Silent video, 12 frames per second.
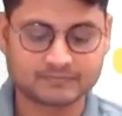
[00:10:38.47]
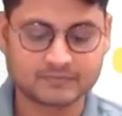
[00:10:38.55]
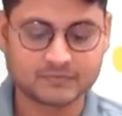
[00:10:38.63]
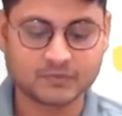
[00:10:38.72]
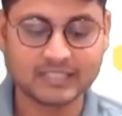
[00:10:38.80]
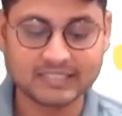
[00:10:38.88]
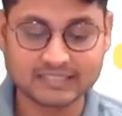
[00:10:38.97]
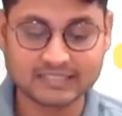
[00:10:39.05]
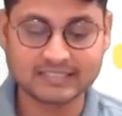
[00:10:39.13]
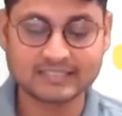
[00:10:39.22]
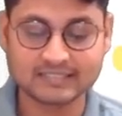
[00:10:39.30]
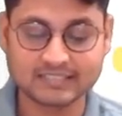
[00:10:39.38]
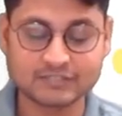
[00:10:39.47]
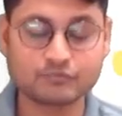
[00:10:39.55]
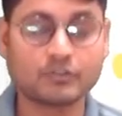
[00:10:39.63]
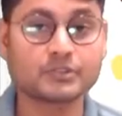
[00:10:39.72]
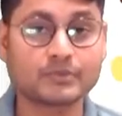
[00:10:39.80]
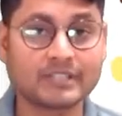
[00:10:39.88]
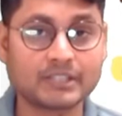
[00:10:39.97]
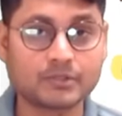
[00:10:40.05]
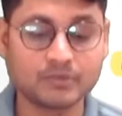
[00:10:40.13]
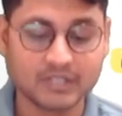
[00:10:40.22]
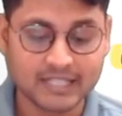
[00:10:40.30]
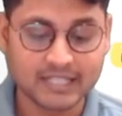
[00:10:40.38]
Okay, this is what you need
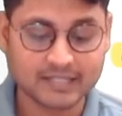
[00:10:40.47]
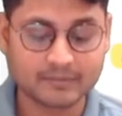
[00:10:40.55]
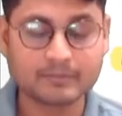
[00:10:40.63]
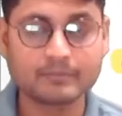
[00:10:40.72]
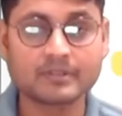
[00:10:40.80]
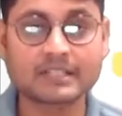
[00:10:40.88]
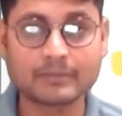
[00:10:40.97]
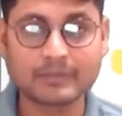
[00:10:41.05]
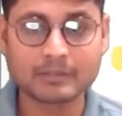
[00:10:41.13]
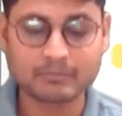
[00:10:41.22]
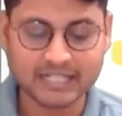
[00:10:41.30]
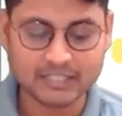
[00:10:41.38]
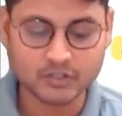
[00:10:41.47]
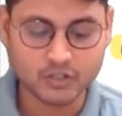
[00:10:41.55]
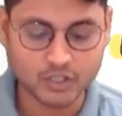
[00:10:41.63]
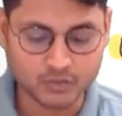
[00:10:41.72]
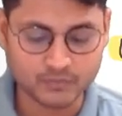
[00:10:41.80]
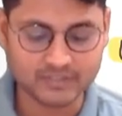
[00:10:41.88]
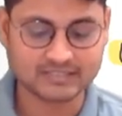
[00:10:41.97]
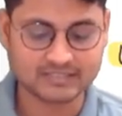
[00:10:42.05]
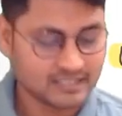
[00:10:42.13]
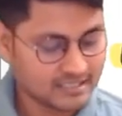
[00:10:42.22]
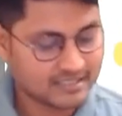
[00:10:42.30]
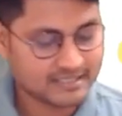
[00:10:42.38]
to remember, keep in mind always.
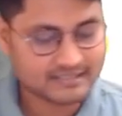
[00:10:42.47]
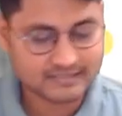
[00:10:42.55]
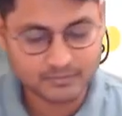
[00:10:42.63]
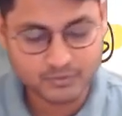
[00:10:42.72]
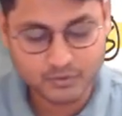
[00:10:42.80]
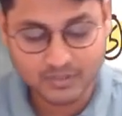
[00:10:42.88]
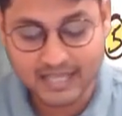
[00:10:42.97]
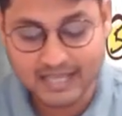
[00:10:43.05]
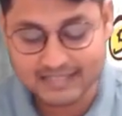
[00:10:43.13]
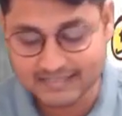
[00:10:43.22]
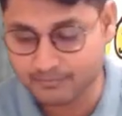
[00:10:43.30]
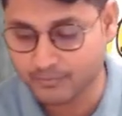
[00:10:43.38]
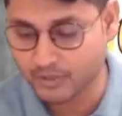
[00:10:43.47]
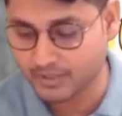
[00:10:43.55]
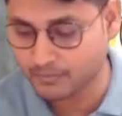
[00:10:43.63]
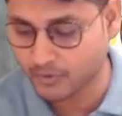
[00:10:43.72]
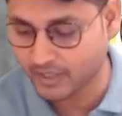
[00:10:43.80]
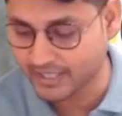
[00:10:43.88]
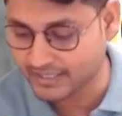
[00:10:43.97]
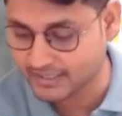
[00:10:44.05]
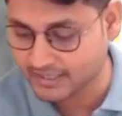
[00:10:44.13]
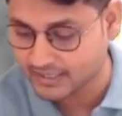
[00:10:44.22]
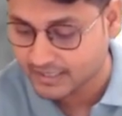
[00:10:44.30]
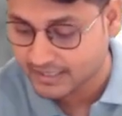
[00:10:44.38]
Let us come to last important
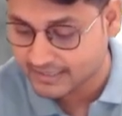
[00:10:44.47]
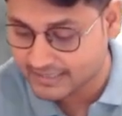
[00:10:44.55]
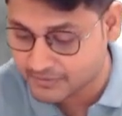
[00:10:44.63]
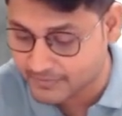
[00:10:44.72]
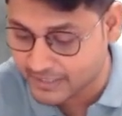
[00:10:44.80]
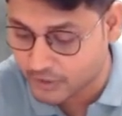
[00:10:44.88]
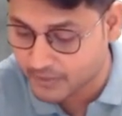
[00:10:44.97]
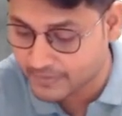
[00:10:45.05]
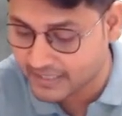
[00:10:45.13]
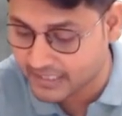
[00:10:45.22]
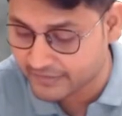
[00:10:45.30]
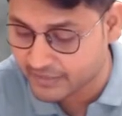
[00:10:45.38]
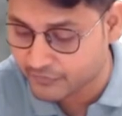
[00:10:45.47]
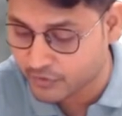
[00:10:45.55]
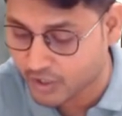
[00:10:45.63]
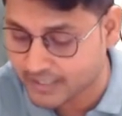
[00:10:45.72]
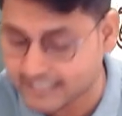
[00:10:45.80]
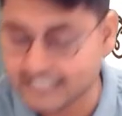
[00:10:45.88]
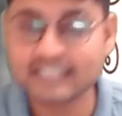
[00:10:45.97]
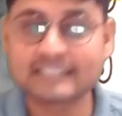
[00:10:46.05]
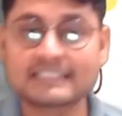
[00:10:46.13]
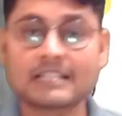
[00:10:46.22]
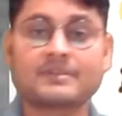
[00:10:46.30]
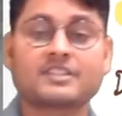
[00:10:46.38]
point. This may not be relevant for auditing
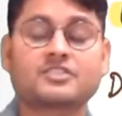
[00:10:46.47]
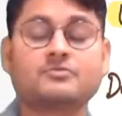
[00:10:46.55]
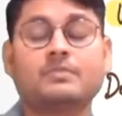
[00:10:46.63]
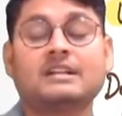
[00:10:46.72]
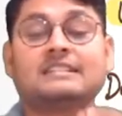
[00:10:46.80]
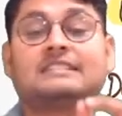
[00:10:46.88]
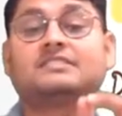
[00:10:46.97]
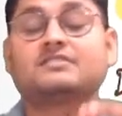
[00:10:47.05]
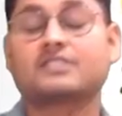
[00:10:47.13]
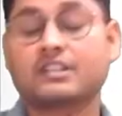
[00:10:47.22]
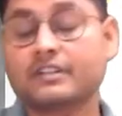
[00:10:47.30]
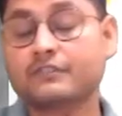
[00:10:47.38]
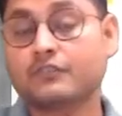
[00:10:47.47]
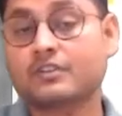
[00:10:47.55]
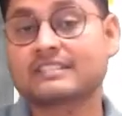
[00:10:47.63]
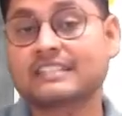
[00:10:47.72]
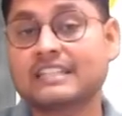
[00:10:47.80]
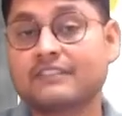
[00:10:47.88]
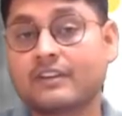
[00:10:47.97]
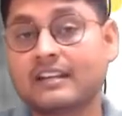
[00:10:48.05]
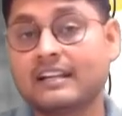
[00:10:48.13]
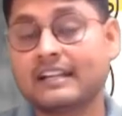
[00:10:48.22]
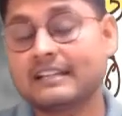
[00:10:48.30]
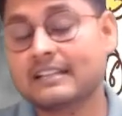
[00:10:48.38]
examination, but this is relevant for CA
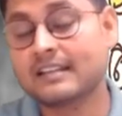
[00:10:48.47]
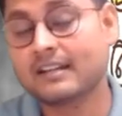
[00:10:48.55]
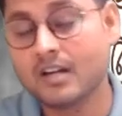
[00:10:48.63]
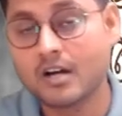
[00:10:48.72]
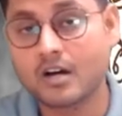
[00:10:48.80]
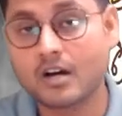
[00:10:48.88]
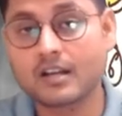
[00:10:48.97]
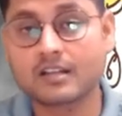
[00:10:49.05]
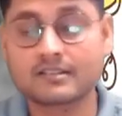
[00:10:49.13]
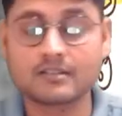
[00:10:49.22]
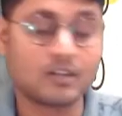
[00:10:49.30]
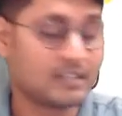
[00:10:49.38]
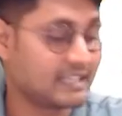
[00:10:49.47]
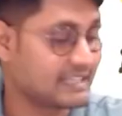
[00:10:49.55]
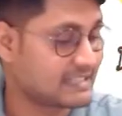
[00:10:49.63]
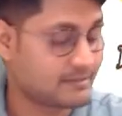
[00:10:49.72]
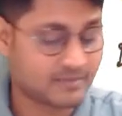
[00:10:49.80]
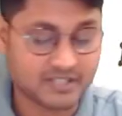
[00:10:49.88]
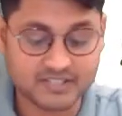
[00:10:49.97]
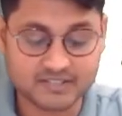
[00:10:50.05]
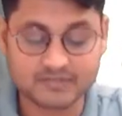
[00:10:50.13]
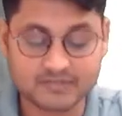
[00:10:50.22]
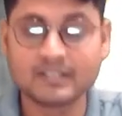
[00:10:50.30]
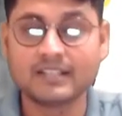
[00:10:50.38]
final, entire all the
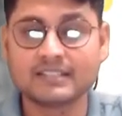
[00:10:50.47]
examinations.